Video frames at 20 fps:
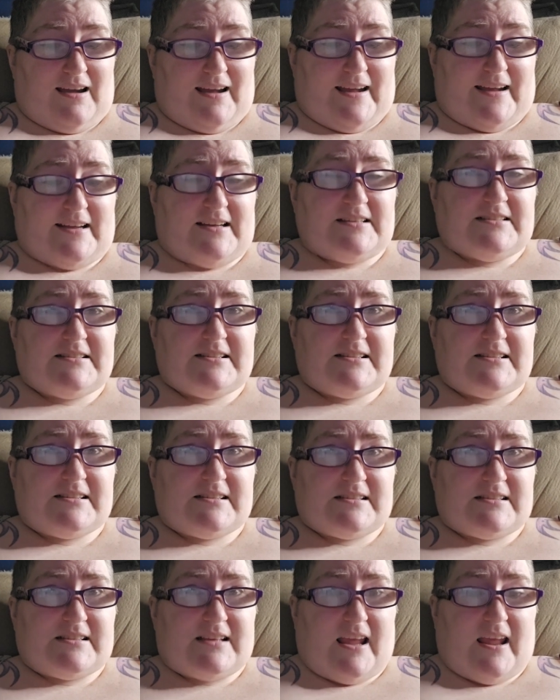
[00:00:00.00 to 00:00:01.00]
I can
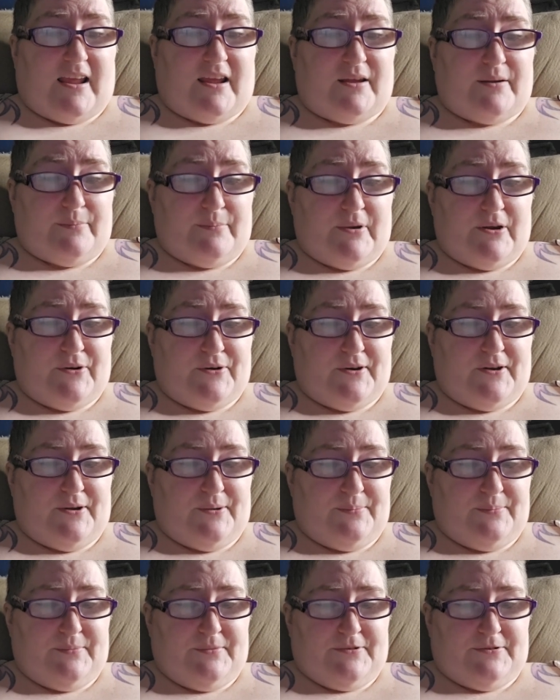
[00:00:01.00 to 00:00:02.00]
stay,
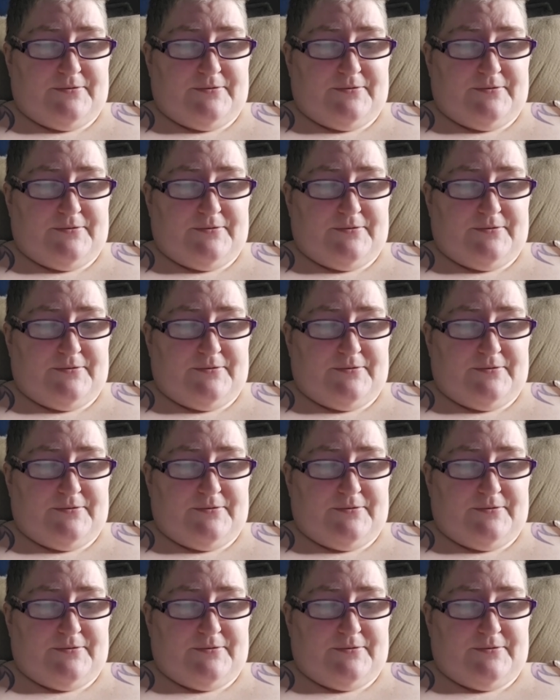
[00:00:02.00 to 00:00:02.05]
Miriam?